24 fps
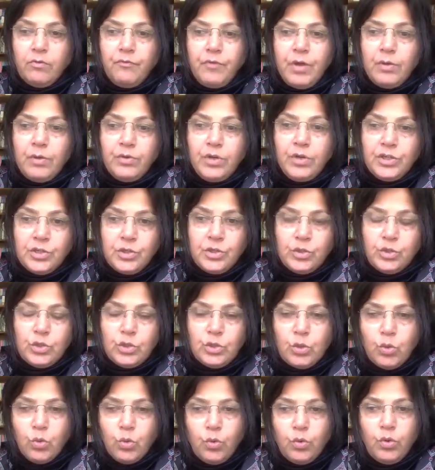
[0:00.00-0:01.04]
foundation
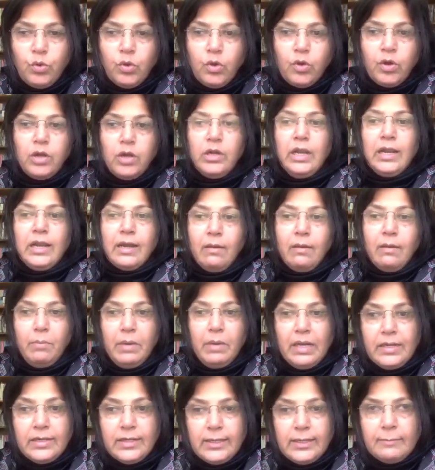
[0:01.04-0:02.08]
stone or a little
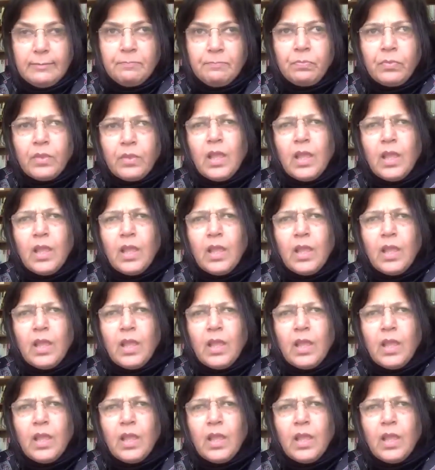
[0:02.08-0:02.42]
building.